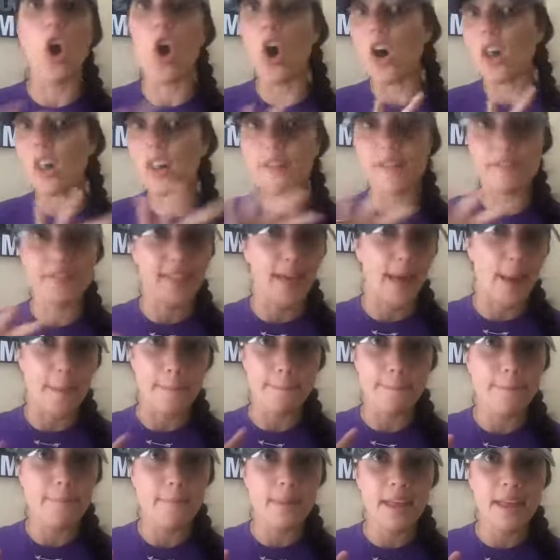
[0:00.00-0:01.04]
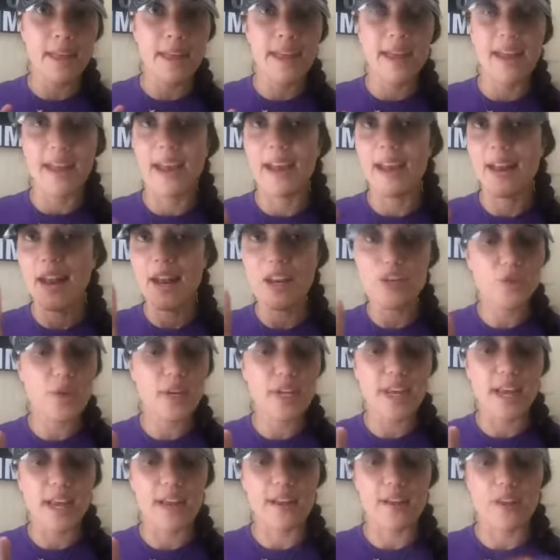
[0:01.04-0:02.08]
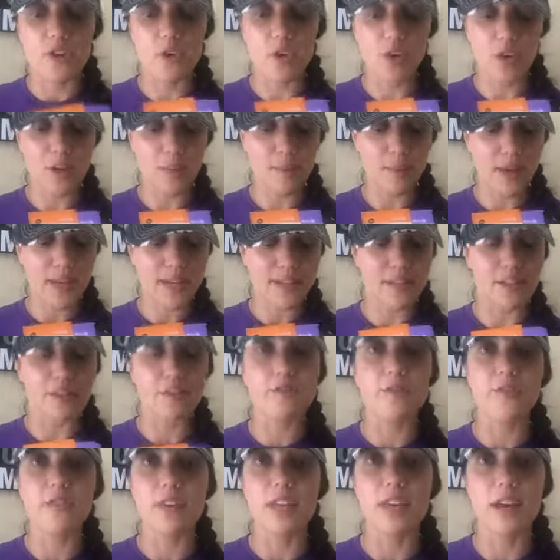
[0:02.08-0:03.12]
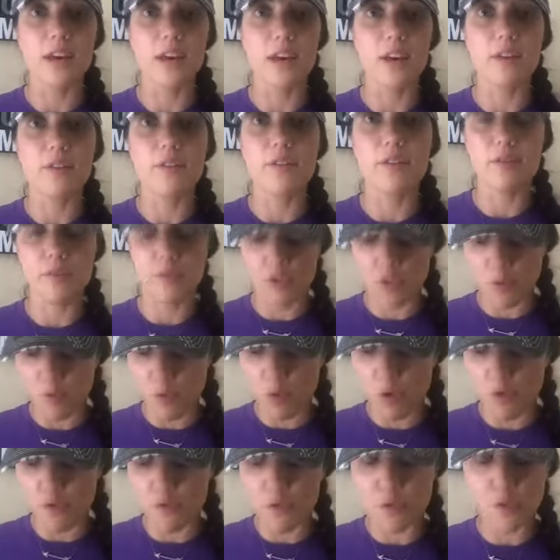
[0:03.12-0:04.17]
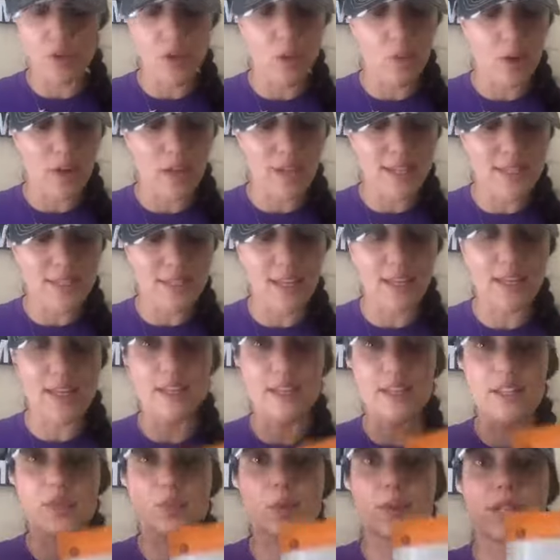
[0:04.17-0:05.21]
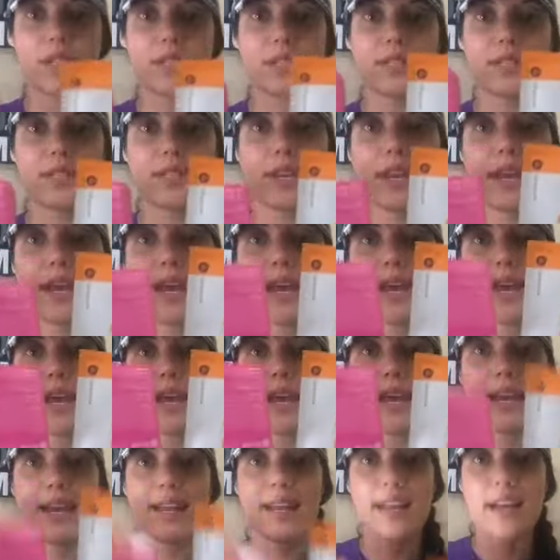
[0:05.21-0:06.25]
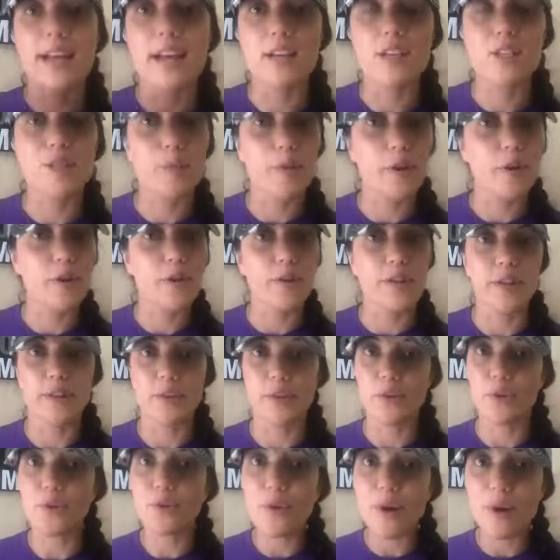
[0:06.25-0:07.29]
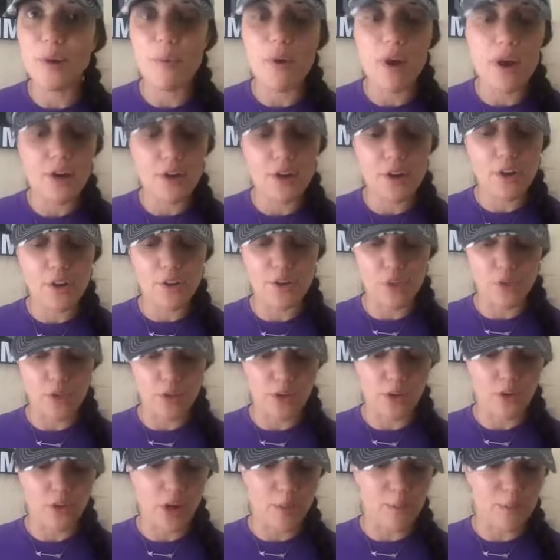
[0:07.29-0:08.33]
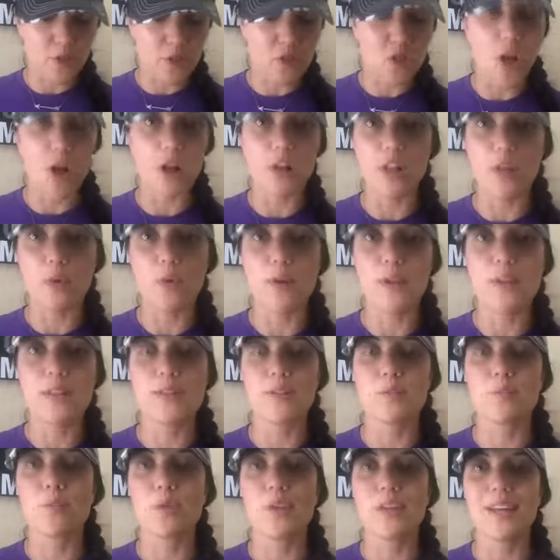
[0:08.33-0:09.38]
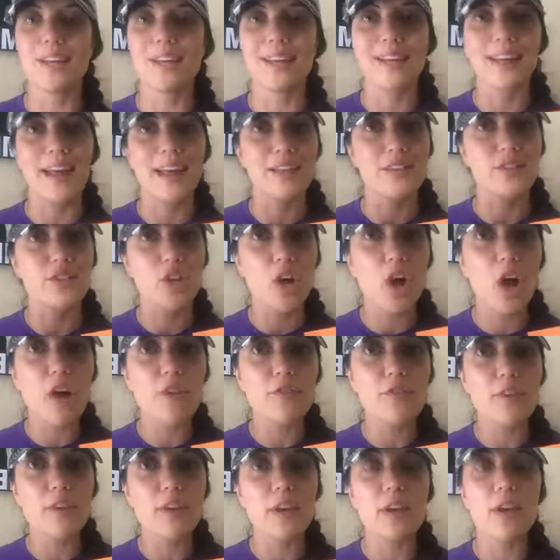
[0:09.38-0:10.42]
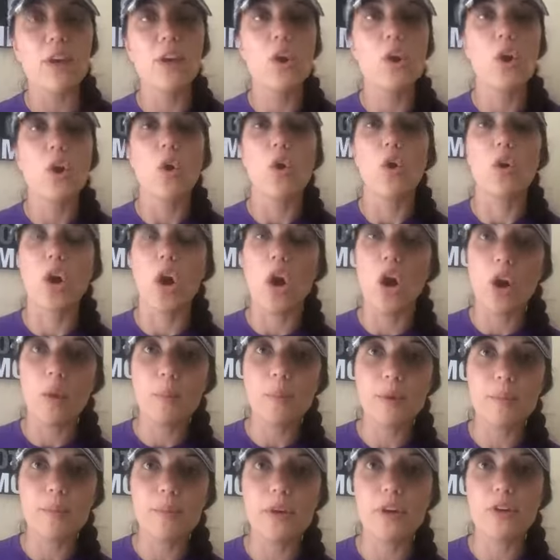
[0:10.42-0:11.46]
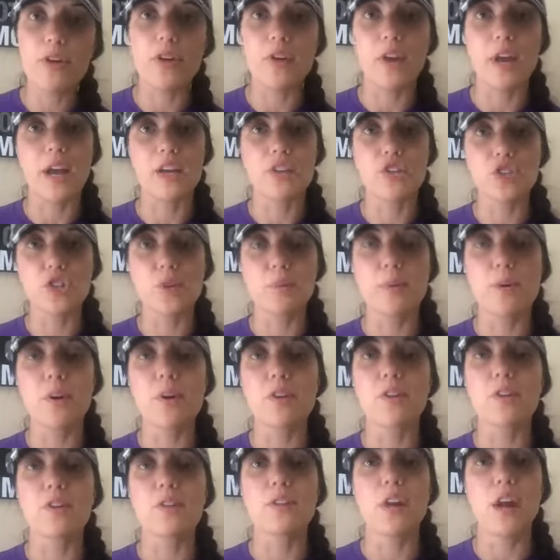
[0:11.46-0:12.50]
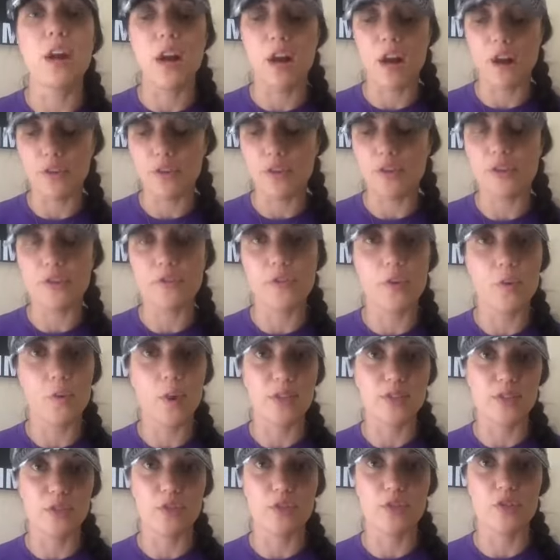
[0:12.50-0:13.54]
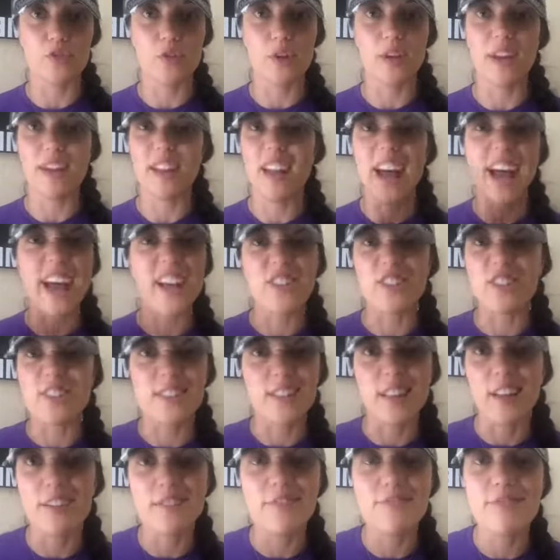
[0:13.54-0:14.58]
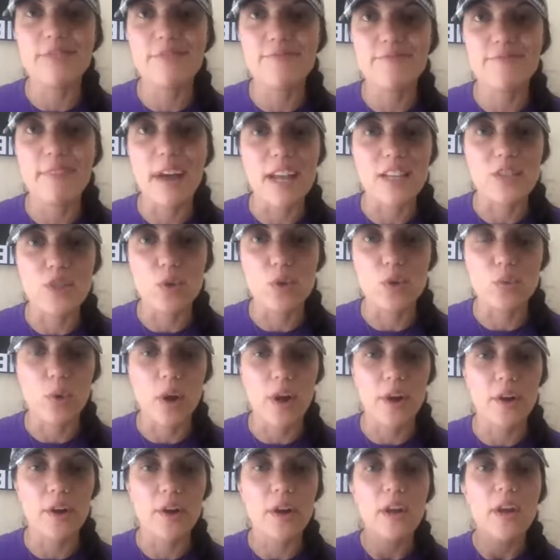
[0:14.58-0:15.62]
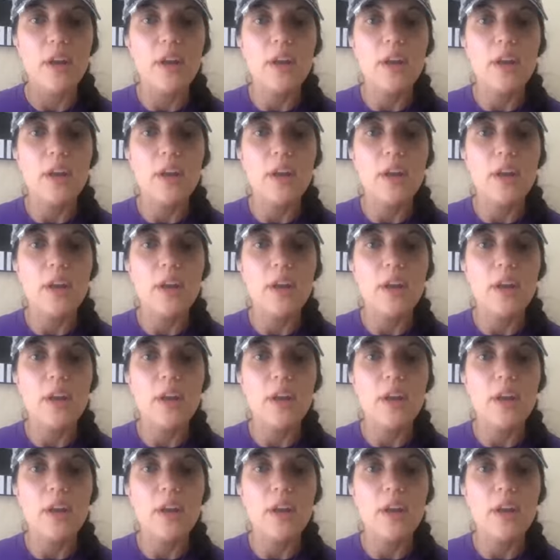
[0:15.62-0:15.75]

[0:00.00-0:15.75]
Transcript: all of them, and I drink it. You can mix the, the, the more fruity ones, like these ones, in like a sparkling LaCroix water. You could grab the chocolate ones and put it in an iced coffee or almond milk or cashew milk. There's other different ways you can drink it. I just love ice cold water.